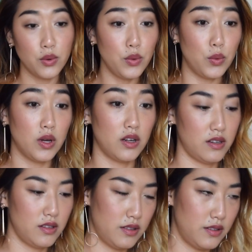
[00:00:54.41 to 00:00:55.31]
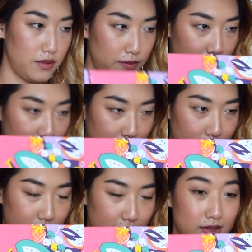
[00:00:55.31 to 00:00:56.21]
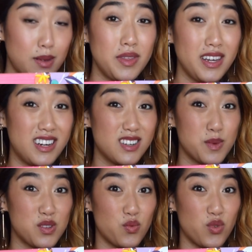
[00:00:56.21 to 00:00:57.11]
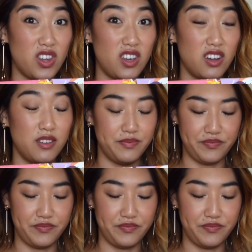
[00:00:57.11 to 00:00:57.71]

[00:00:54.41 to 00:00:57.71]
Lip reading: Ooh. Something in here smells really good.